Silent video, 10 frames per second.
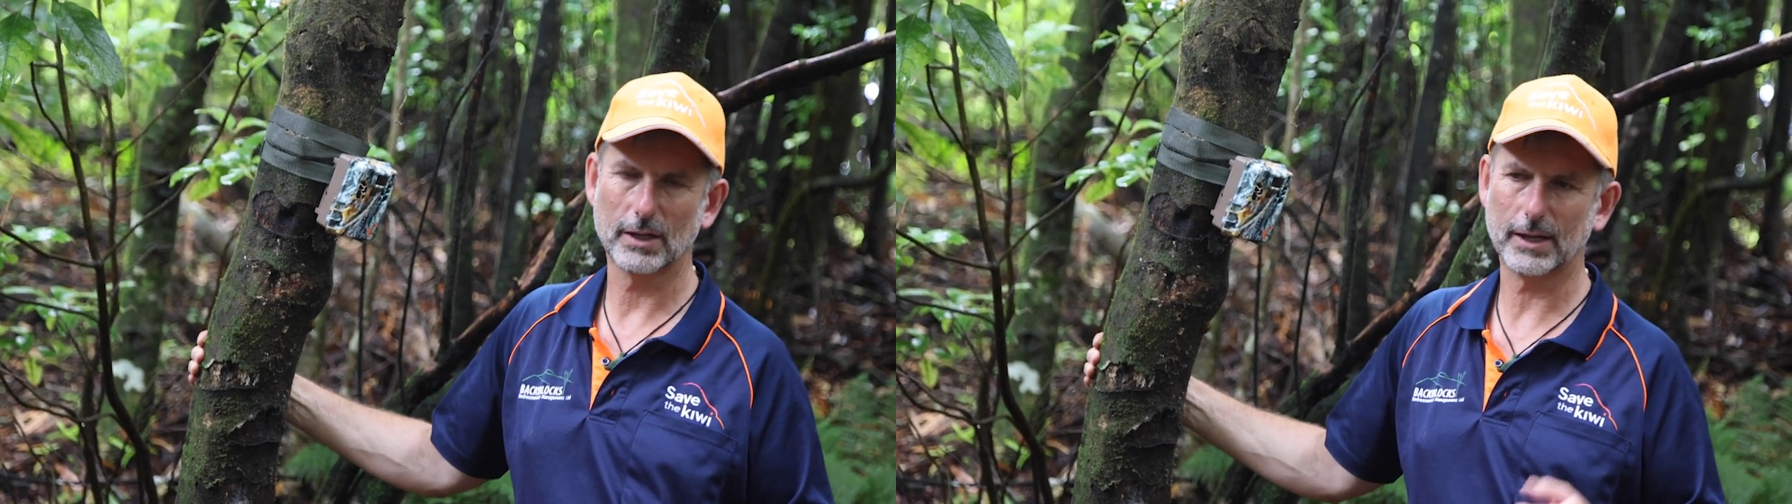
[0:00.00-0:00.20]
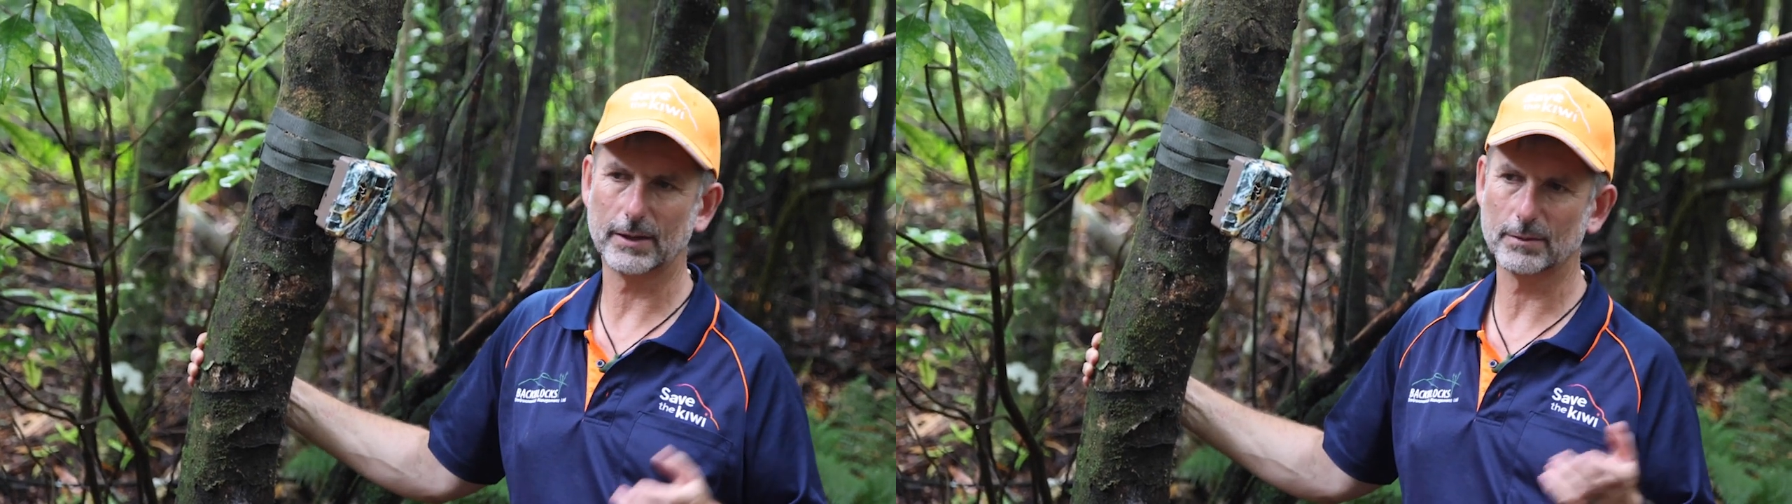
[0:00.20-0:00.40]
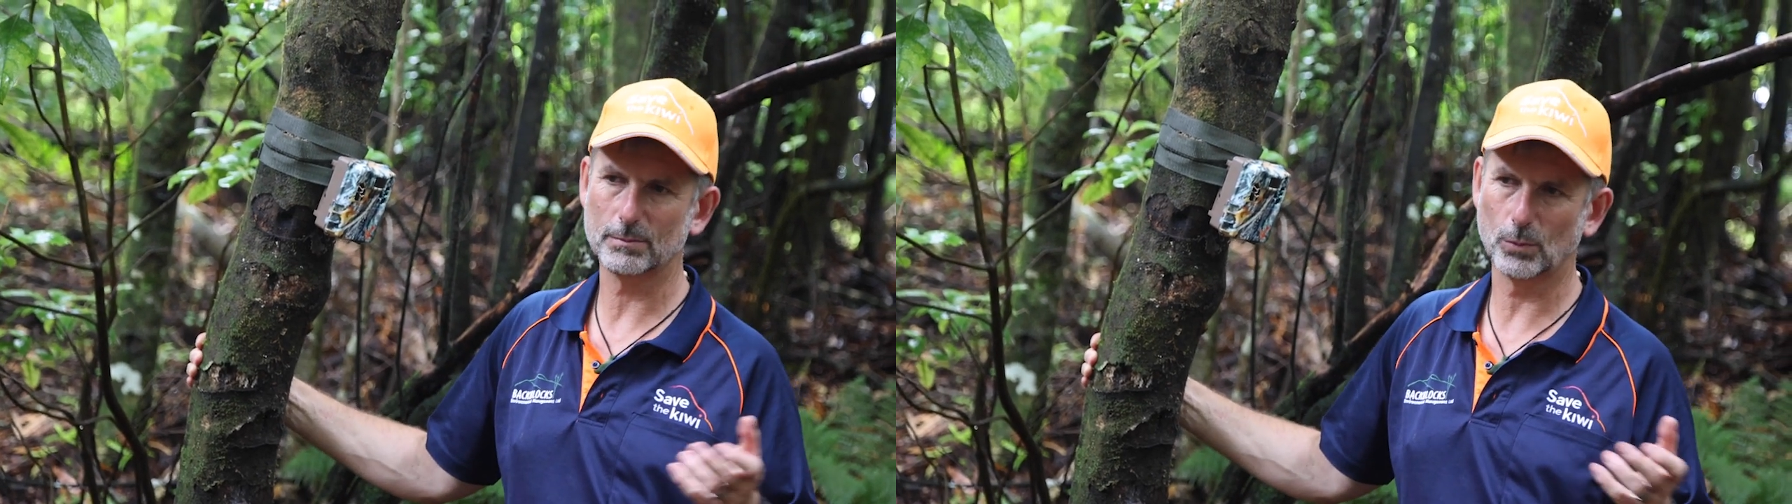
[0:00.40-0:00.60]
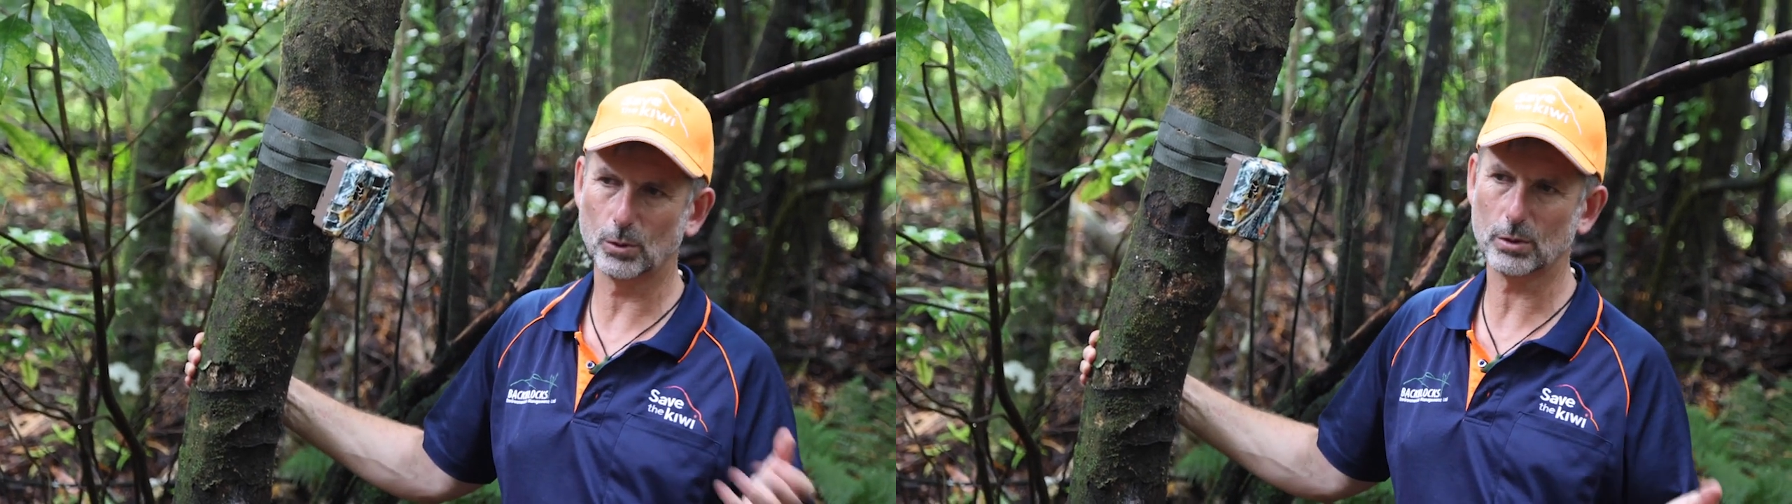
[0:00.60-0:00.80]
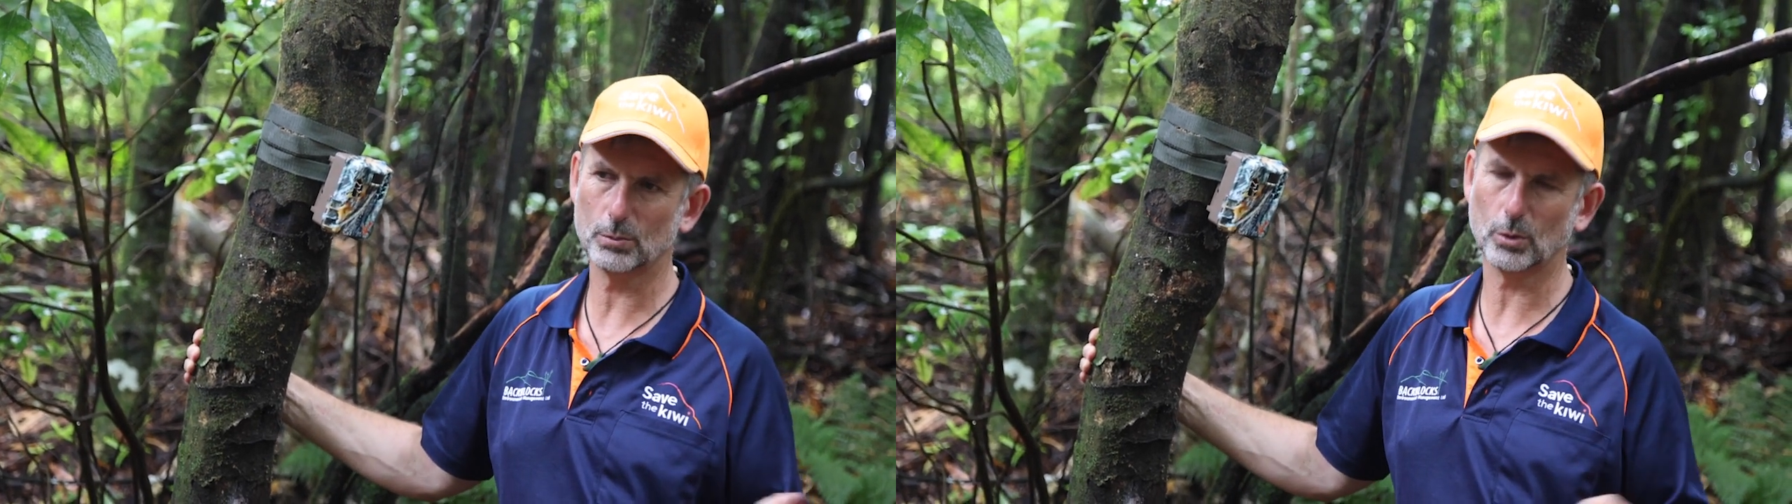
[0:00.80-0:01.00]
Now,
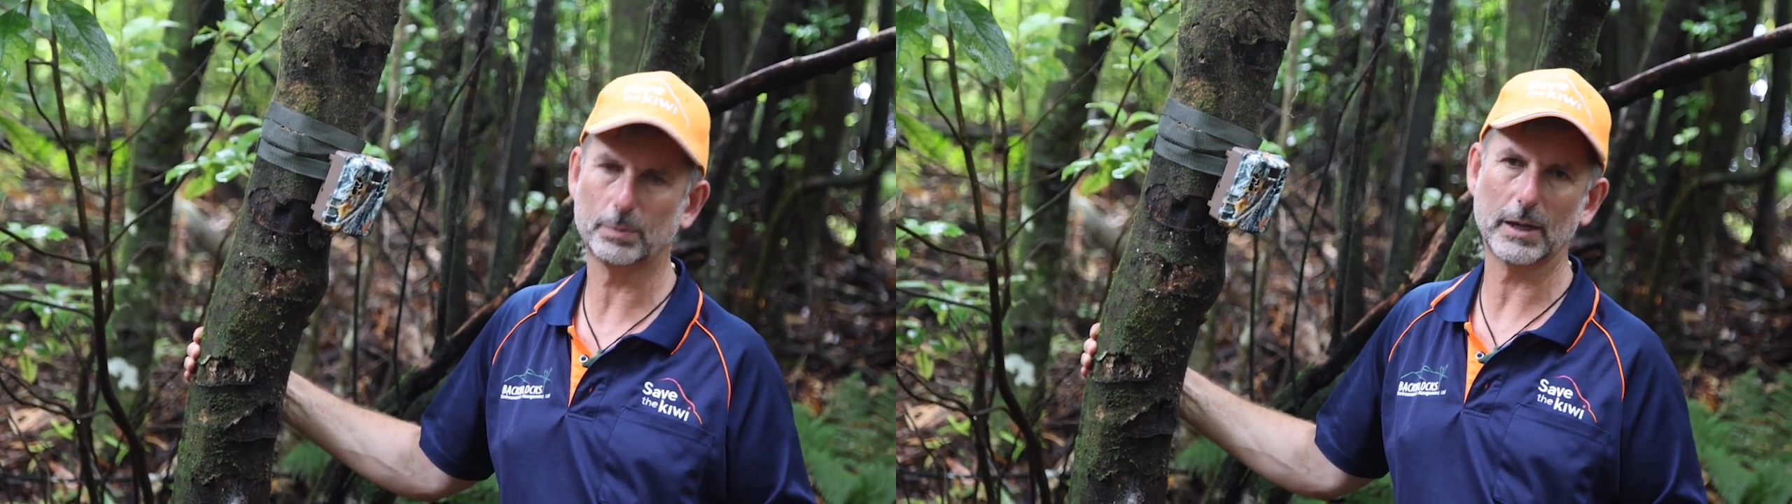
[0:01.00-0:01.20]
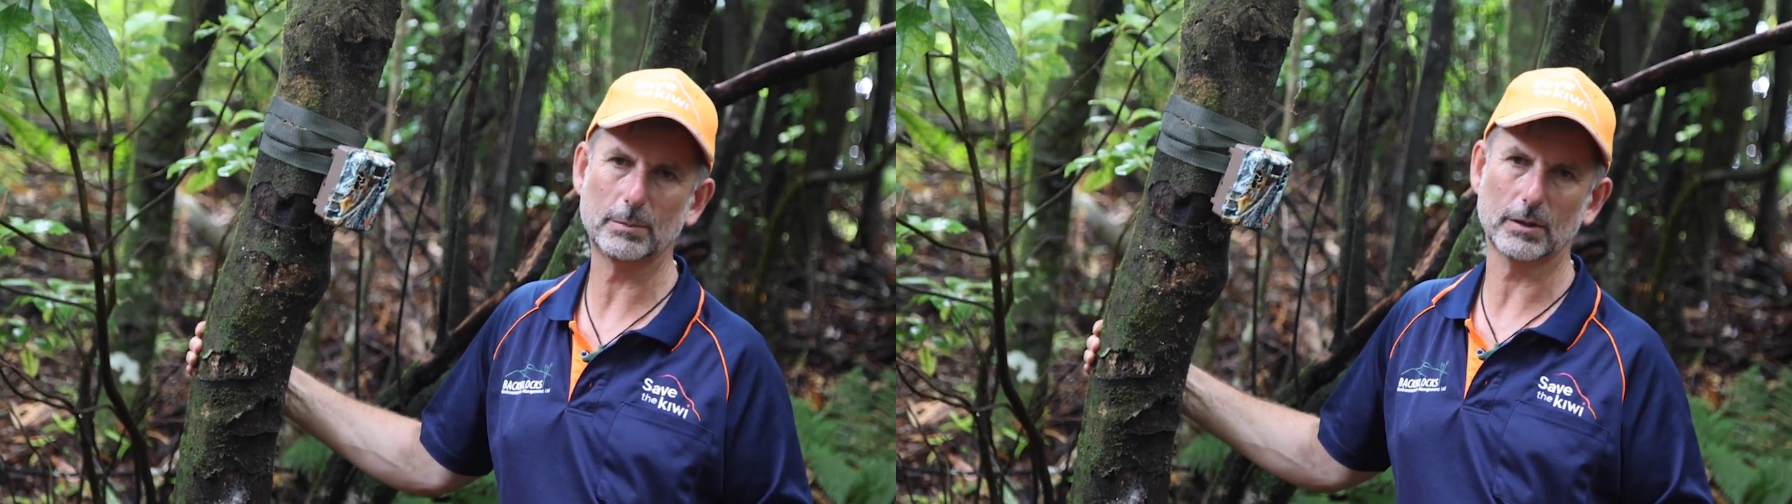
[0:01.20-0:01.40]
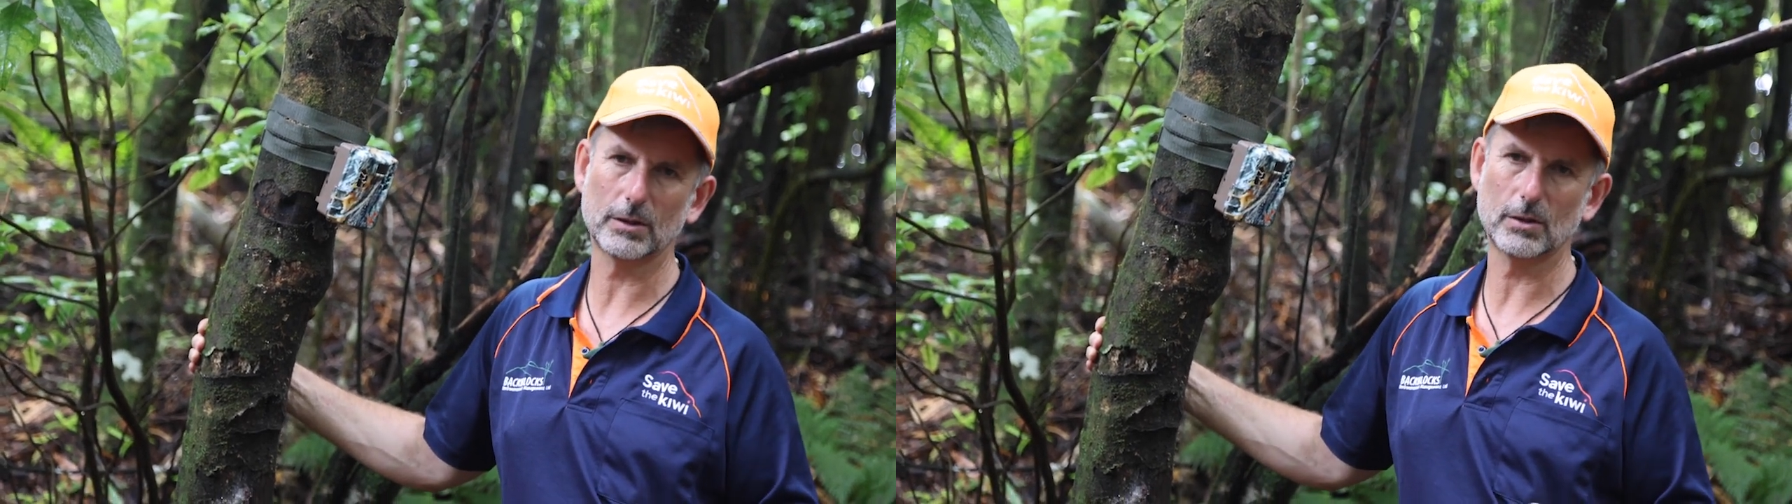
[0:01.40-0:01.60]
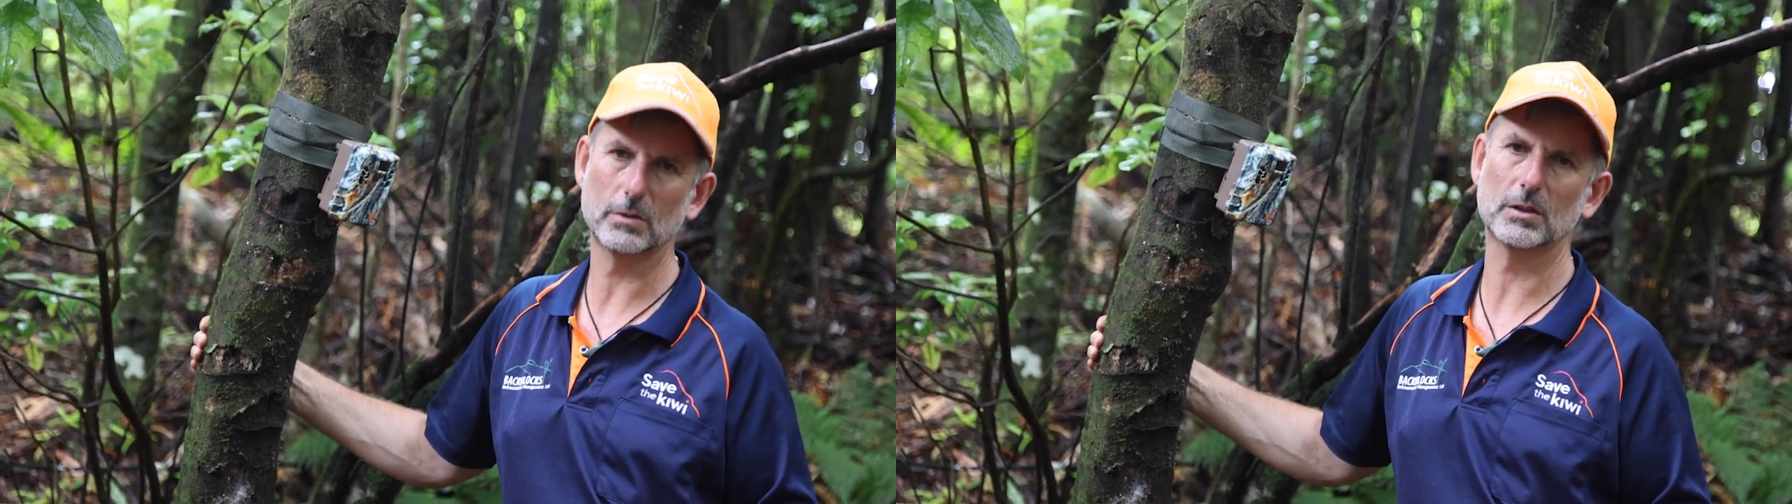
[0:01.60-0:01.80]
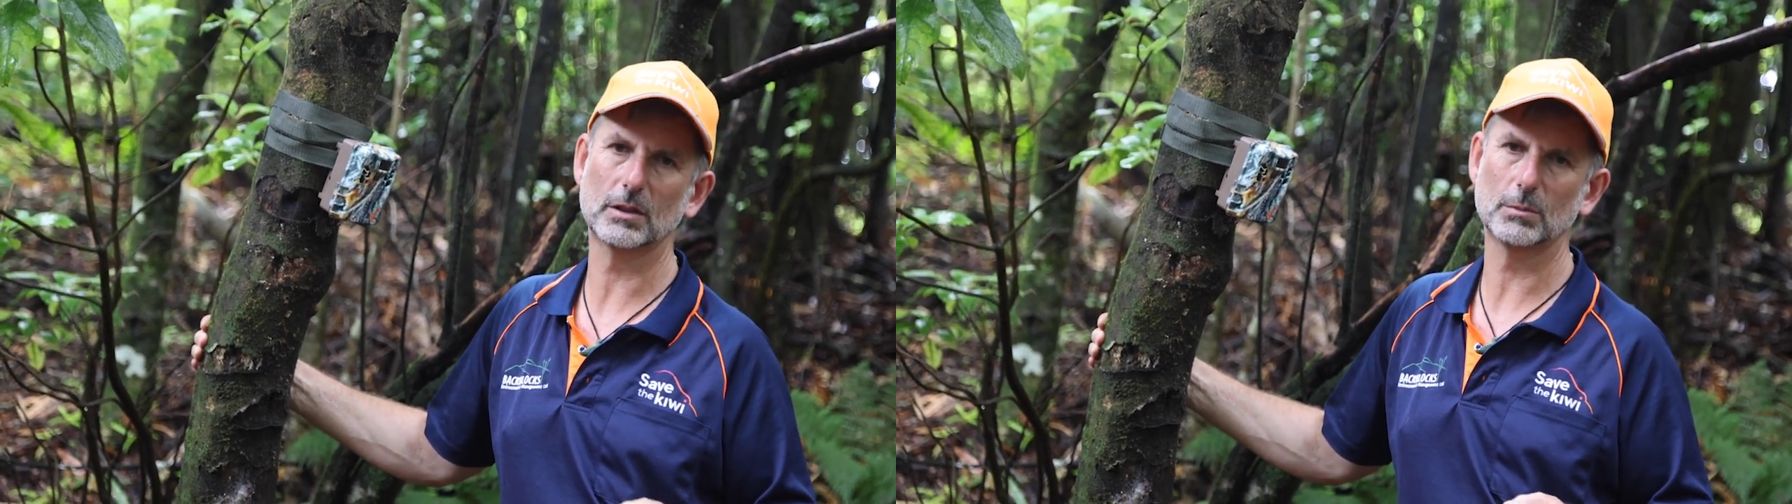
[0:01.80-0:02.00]
more and more people are using